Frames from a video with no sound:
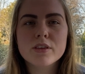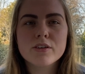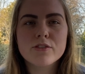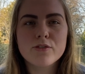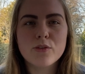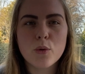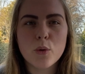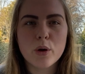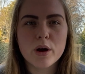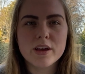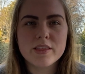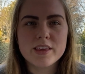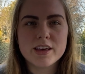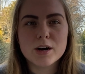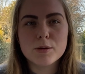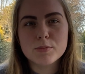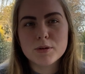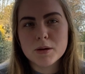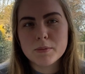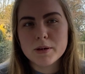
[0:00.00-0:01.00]
for the
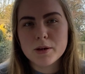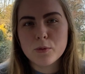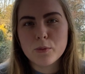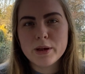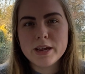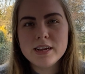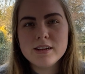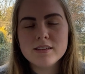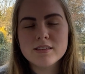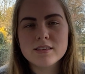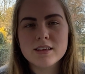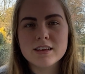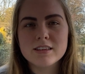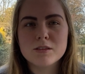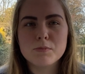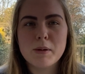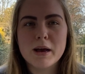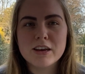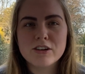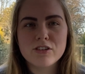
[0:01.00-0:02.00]
upcoming weeks,
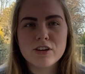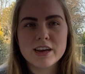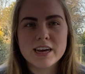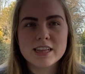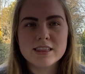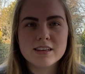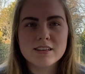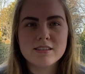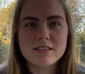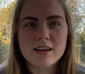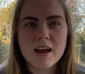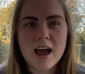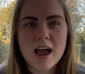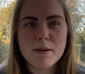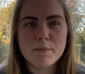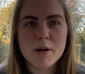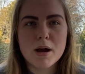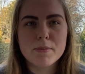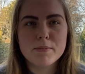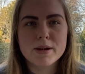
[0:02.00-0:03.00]
especially at this
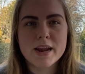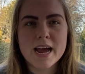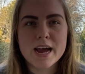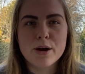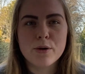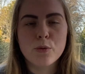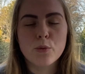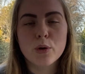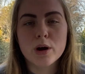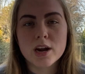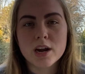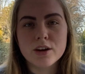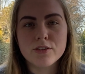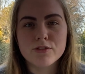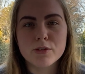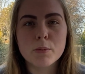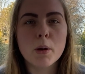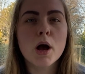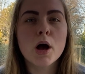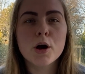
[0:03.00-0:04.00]
time I'm now working
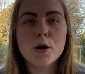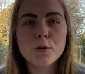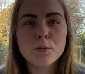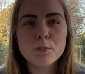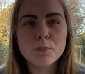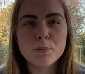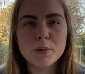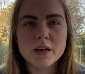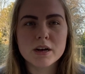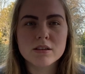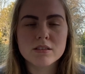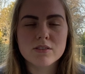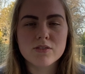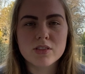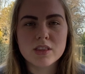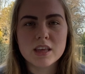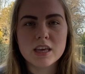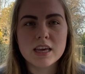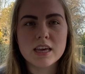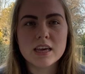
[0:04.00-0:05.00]
from home because of
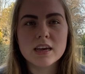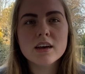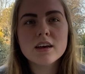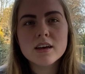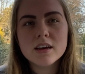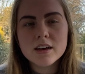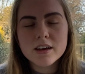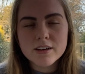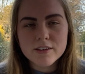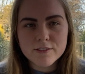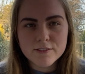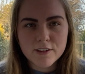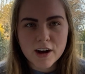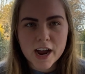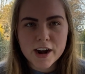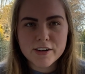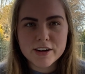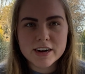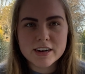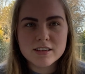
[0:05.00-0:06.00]
the
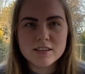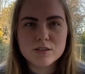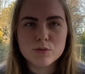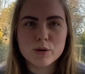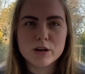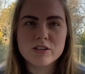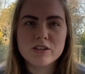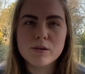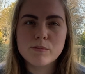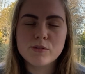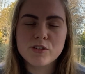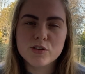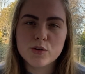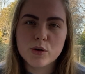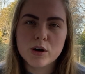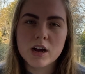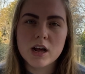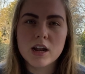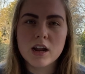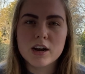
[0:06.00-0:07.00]
virus, which I'm
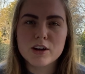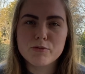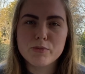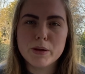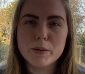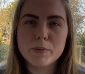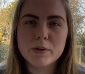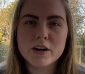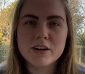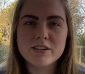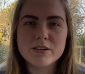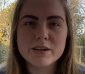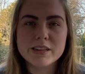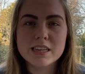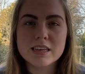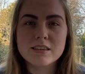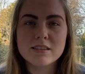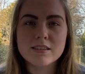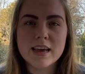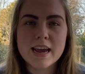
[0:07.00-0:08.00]
sure a lot of people are doing
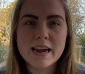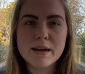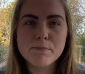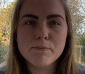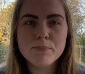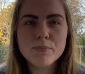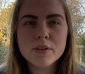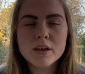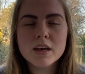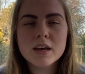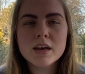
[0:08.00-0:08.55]
the same.